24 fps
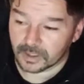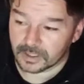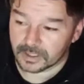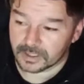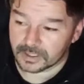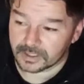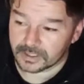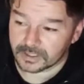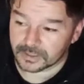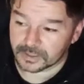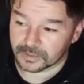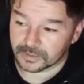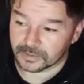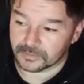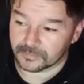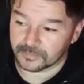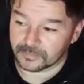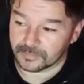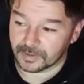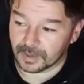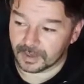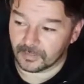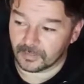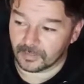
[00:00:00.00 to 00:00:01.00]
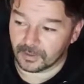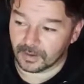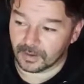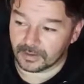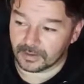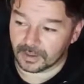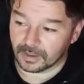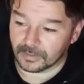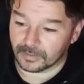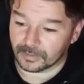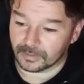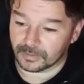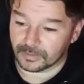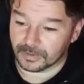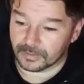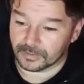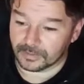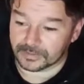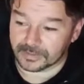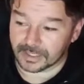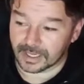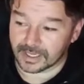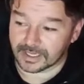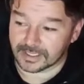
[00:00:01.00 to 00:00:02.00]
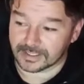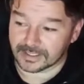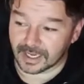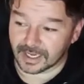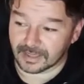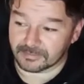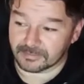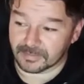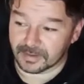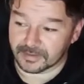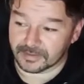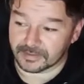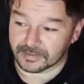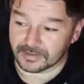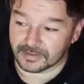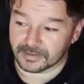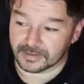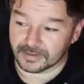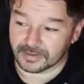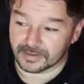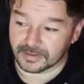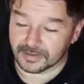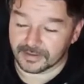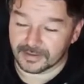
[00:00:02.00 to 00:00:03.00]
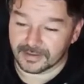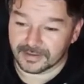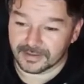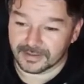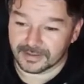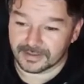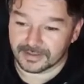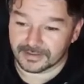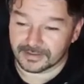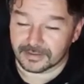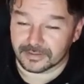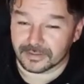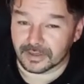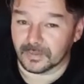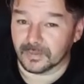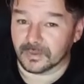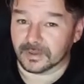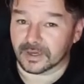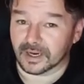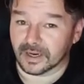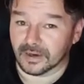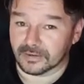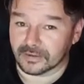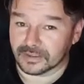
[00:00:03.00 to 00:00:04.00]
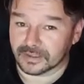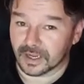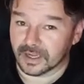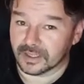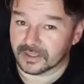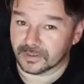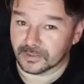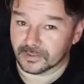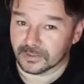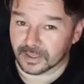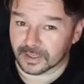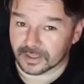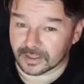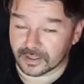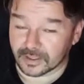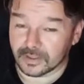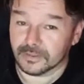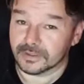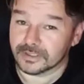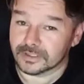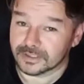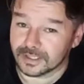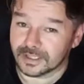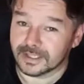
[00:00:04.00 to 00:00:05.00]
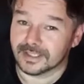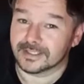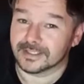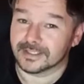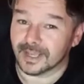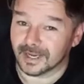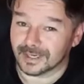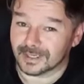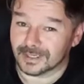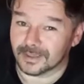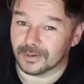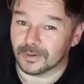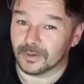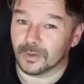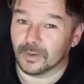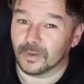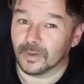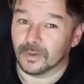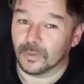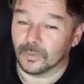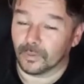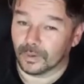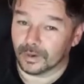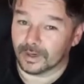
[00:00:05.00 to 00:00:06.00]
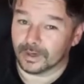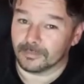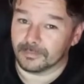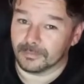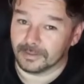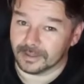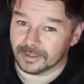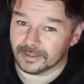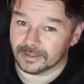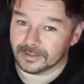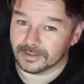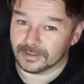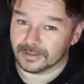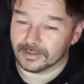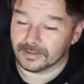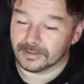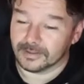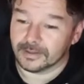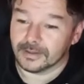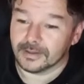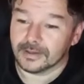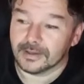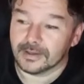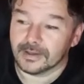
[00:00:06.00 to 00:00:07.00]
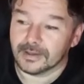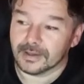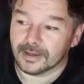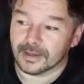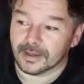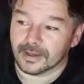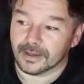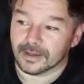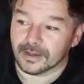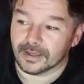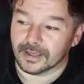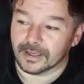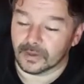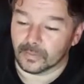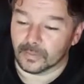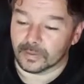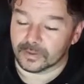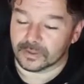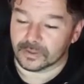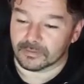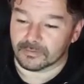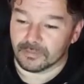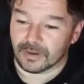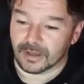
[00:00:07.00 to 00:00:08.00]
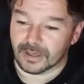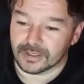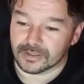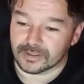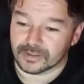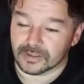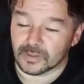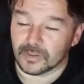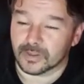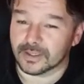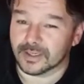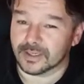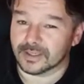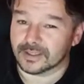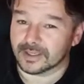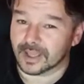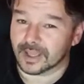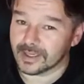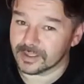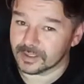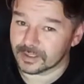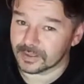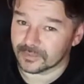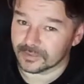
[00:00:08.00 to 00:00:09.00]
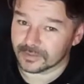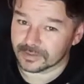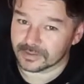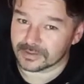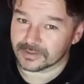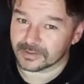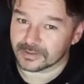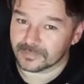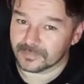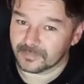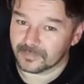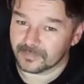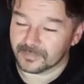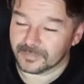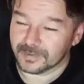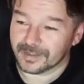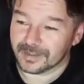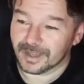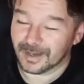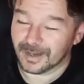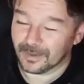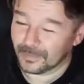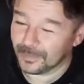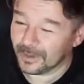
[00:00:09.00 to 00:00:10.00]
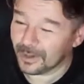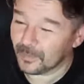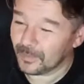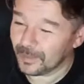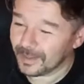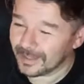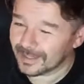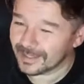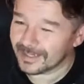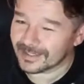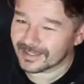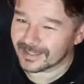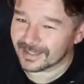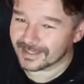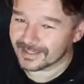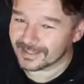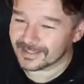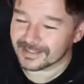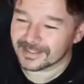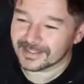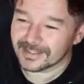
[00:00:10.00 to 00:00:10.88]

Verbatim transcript: So from now on, I'm going to use that exact method to deal with characters I don't like. You'll see exactly what I mean uh, in the Witch Unmasked. You will get a taste of it, a wee, wee little taste